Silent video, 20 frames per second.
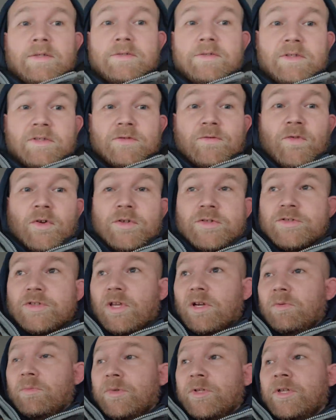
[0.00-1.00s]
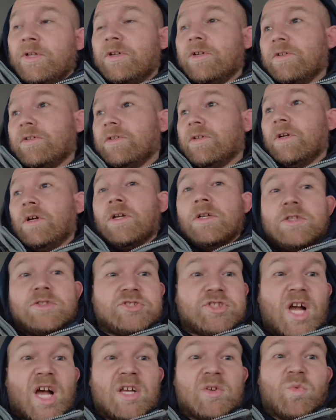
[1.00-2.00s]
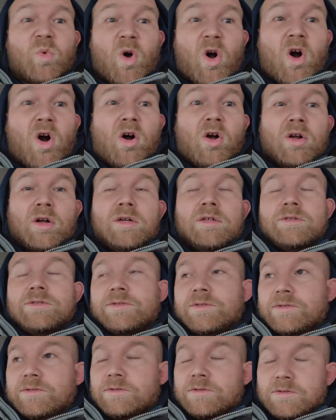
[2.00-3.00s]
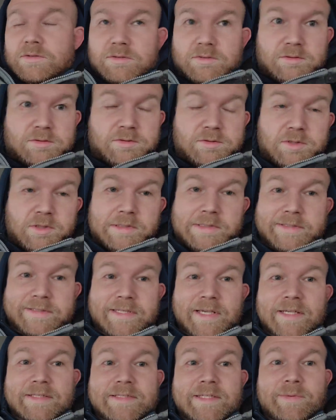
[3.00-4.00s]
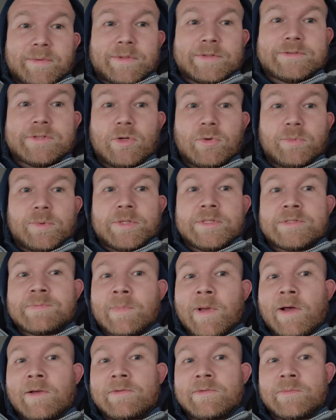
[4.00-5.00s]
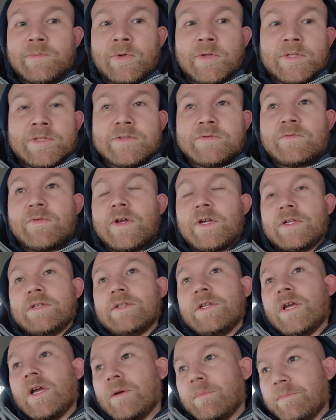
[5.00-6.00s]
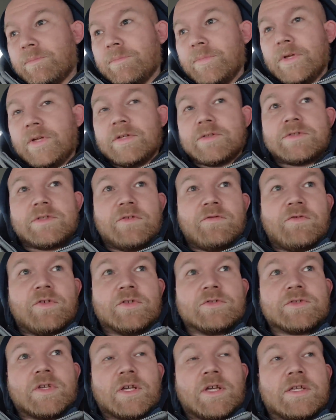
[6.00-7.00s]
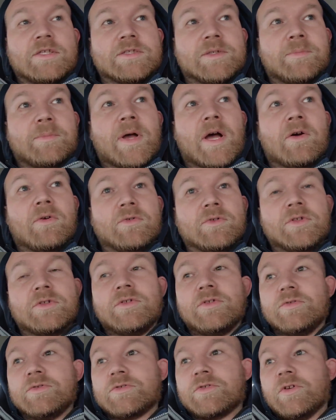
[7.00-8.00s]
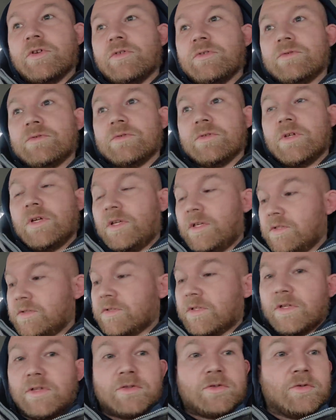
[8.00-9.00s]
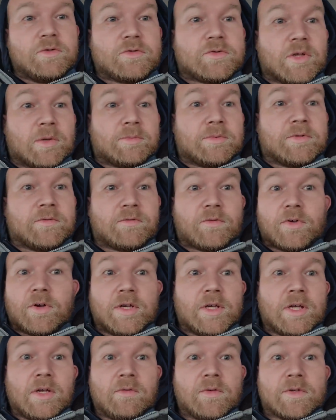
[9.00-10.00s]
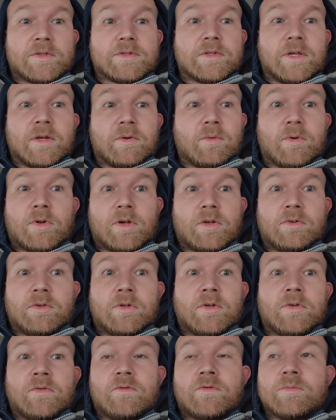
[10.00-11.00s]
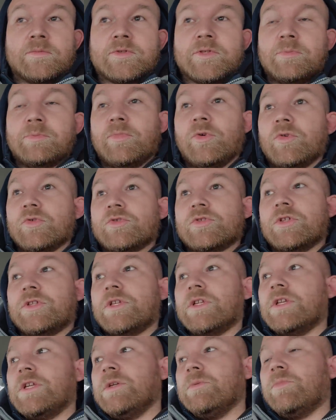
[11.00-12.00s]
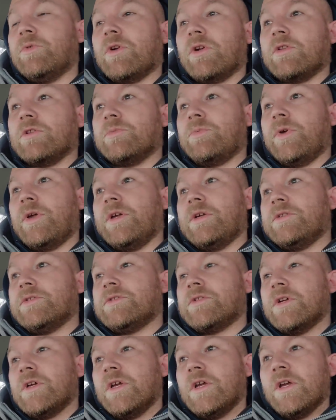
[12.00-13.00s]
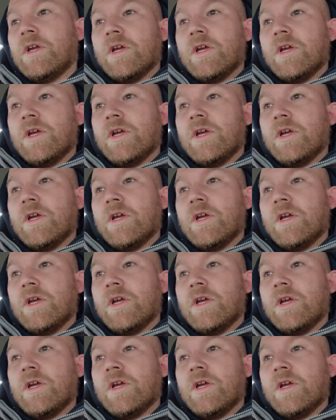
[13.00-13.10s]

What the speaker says: So this first gentleman here, Don Wong, that decides he wants to open his mouth and run his fucking yap because he feels like he's empowered to do so, and it's going to do something for any of us, like we're going to learn from some bullshit that he put on the page.